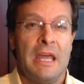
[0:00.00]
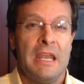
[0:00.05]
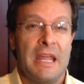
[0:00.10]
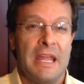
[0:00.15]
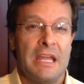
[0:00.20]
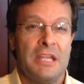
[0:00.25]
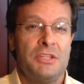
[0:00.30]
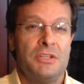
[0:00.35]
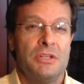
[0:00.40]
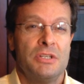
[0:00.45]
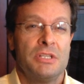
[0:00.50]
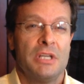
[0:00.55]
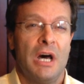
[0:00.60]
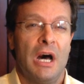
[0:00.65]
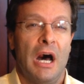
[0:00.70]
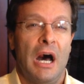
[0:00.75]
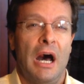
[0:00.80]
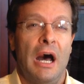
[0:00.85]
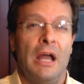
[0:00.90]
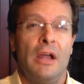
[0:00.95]
and answers
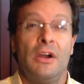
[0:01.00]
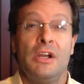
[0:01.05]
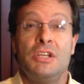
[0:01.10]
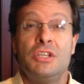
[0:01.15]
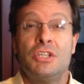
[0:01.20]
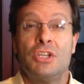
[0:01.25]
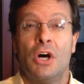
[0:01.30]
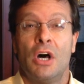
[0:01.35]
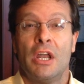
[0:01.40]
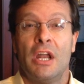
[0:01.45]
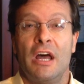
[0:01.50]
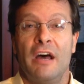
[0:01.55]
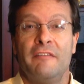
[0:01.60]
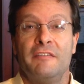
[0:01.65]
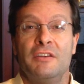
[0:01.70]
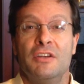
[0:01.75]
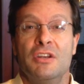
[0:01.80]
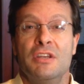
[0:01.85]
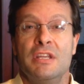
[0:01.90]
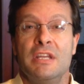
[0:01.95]
a highly
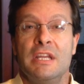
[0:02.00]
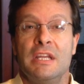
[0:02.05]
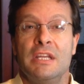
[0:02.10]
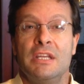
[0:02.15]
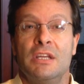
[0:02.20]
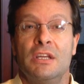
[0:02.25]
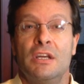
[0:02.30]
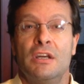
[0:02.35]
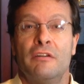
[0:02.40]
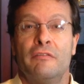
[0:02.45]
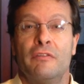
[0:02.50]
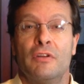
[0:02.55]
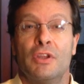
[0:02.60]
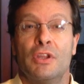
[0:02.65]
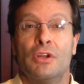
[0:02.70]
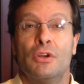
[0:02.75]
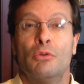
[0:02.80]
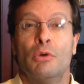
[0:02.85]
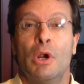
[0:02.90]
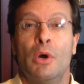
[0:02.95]
sought-after need
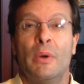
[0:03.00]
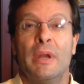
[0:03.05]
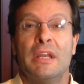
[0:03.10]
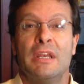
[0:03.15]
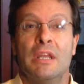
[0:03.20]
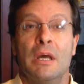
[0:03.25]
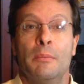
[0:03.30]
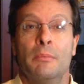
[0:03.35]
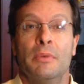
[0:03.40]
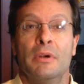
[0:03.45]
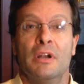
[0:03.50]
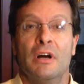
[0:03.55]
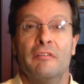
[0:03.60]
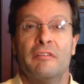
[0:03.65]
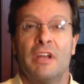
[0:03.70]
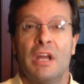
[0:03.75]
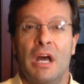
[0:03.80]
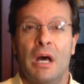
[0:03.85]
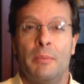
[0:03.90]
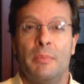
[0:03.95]
for the growing number
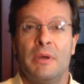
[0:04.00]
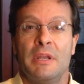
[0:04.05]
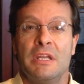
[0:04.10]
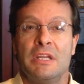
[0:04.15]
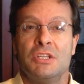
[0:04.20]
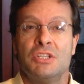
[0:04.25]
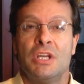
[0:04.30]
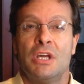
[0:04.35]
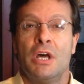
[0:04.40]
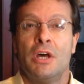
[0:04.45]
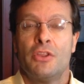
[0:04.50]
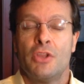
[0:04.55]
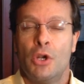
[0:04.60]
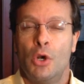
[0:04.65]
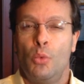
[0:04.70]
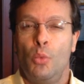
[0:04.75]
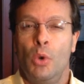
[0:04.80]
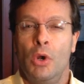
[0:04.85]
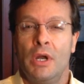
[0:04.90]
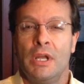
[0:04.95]
of companies
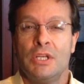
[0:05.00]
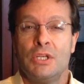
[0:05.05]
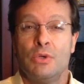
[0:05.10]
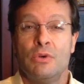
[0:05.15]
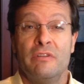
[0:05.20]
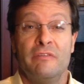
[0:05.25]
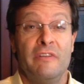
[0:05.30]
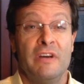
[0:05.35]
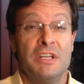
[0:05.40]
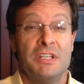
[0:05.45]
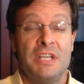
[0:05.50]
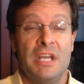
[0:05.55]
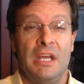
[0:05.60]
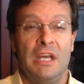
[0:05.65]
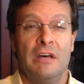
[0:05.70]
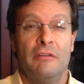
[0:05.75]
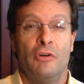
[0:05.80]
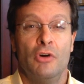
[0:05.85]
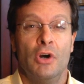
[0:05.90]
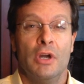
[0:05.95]
that are willing to invest
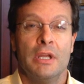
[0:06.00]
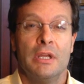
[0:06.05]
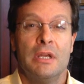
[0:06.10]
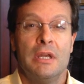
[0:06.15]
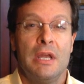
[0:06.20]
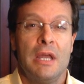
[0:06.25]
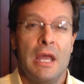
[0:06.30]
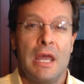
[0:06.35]
heavily